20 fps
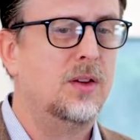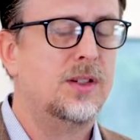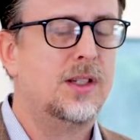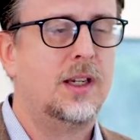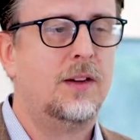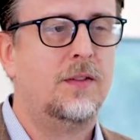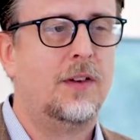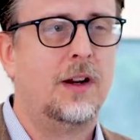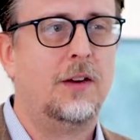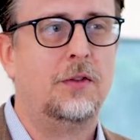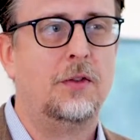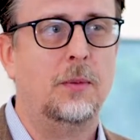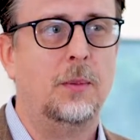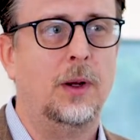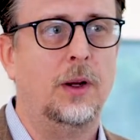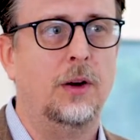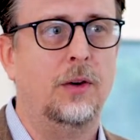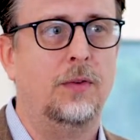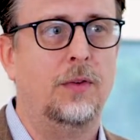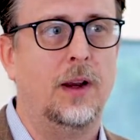They'll see a very
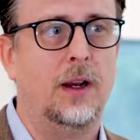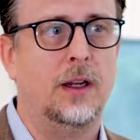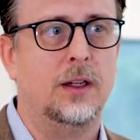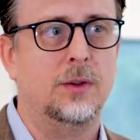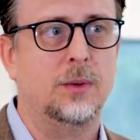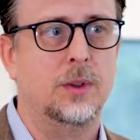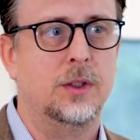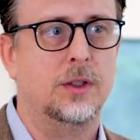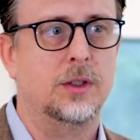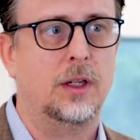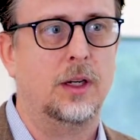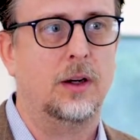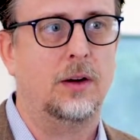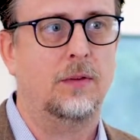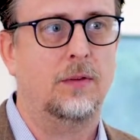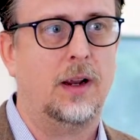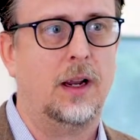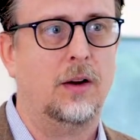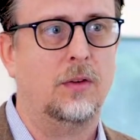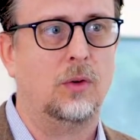familiar face, which is our
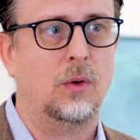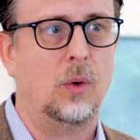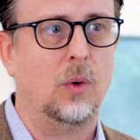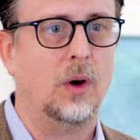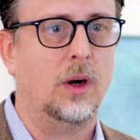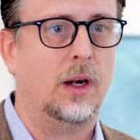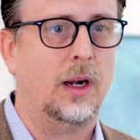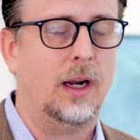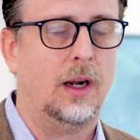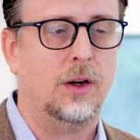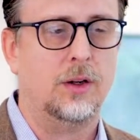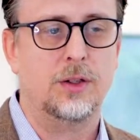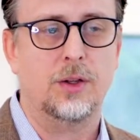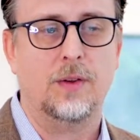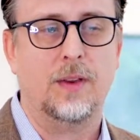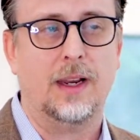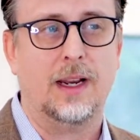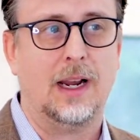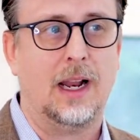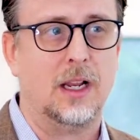valve coordinator, so
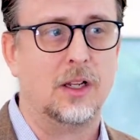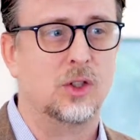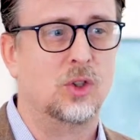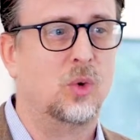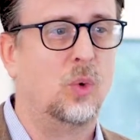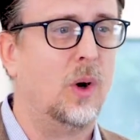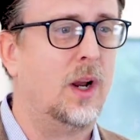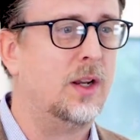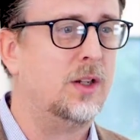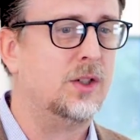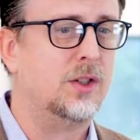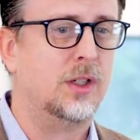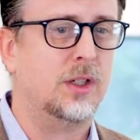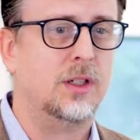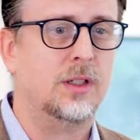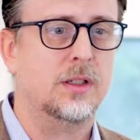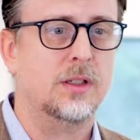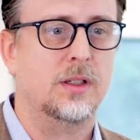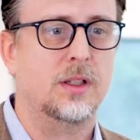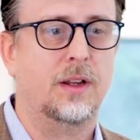they can ask
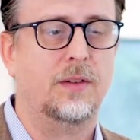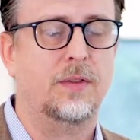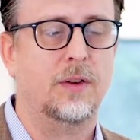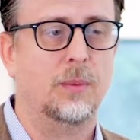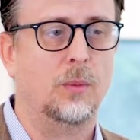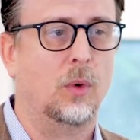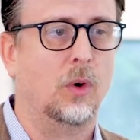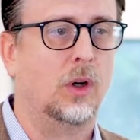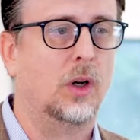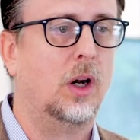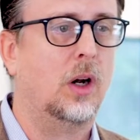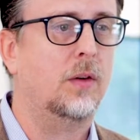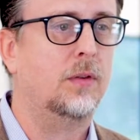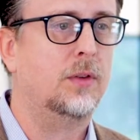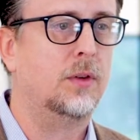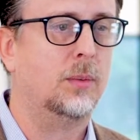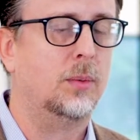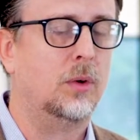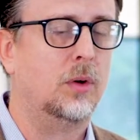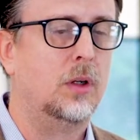questions, they feel more
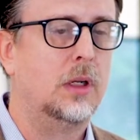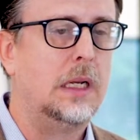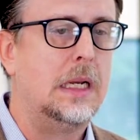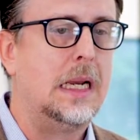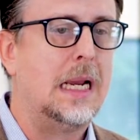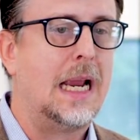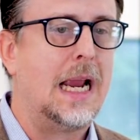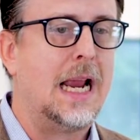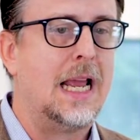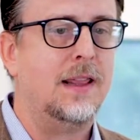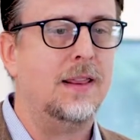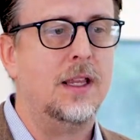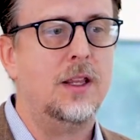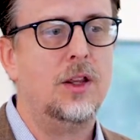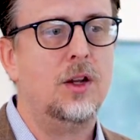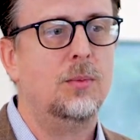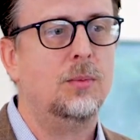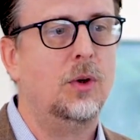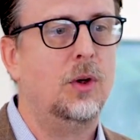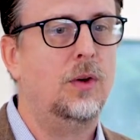comfortable. And then
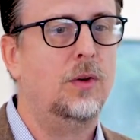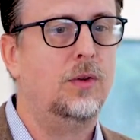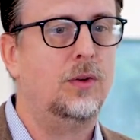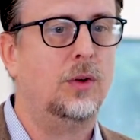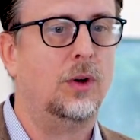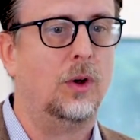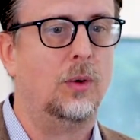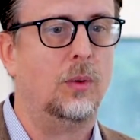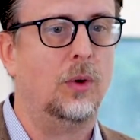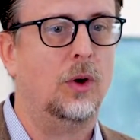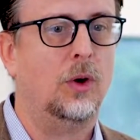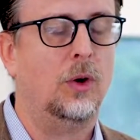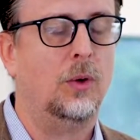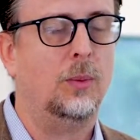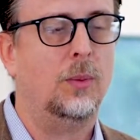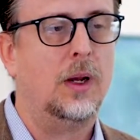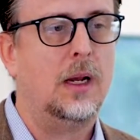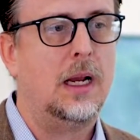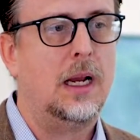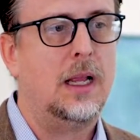they're moved to a
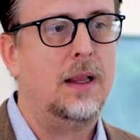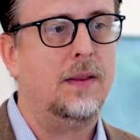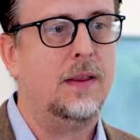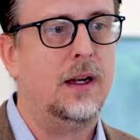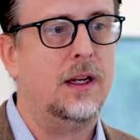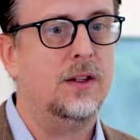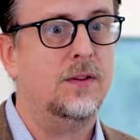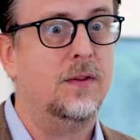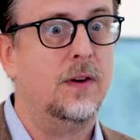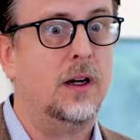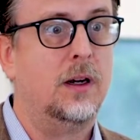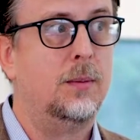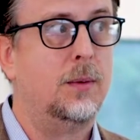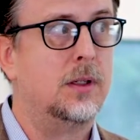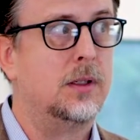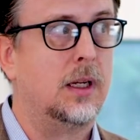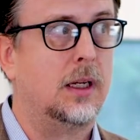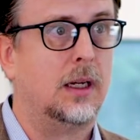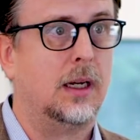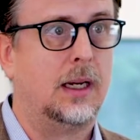room that is very
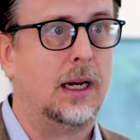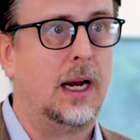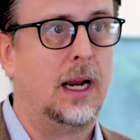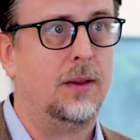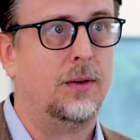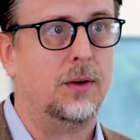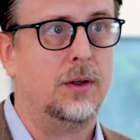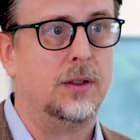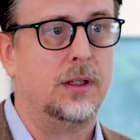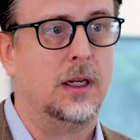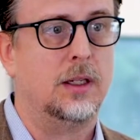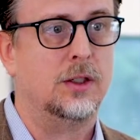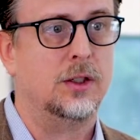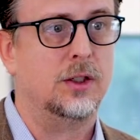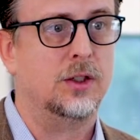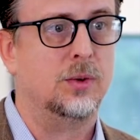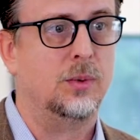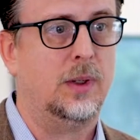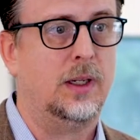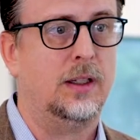much like a
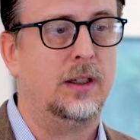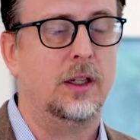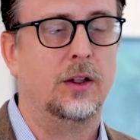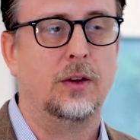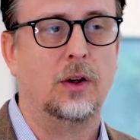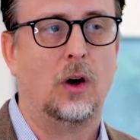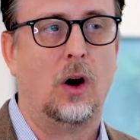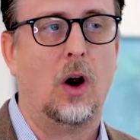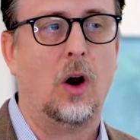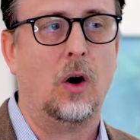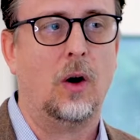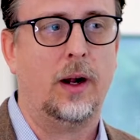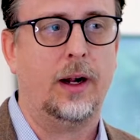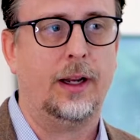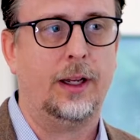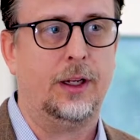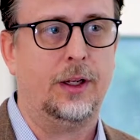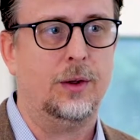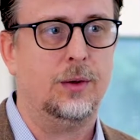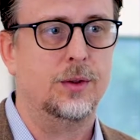catheterization suite that they're
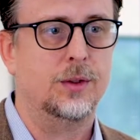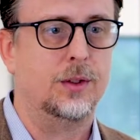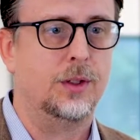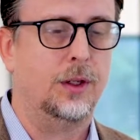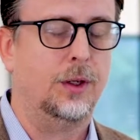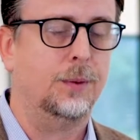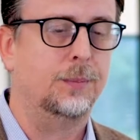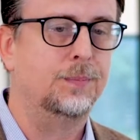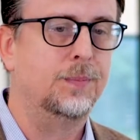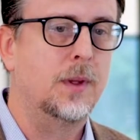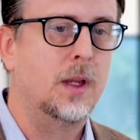already used to.